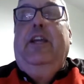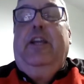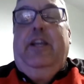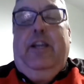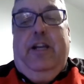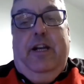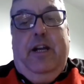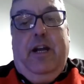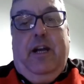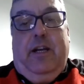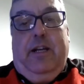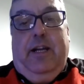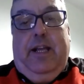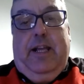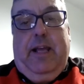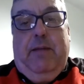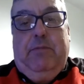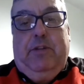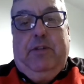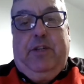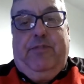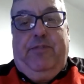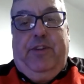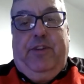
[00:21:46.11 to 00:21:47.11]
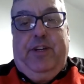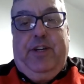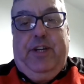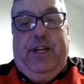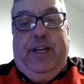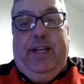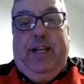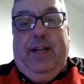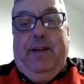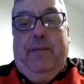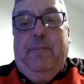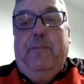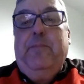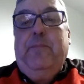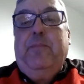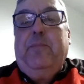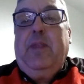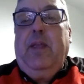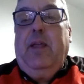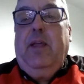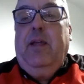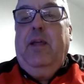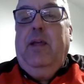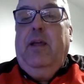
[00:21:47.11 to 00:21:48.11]
you're not going to get much fishing in.
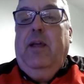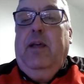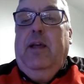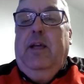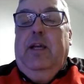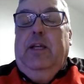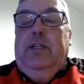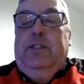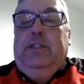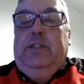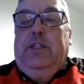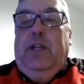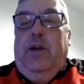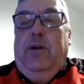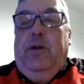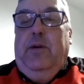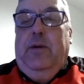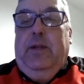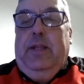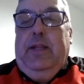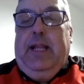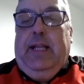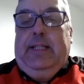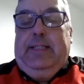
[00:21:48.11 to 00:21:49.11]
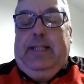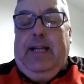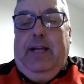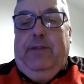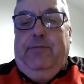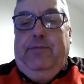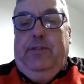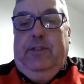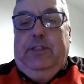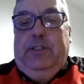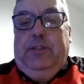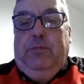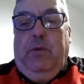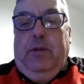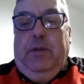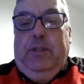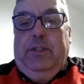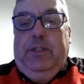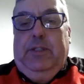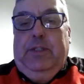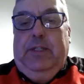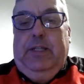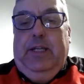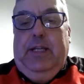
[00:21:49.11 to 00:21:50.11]
So that's our first
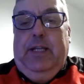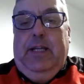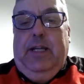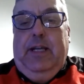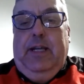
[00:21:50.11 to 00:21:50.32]
one done.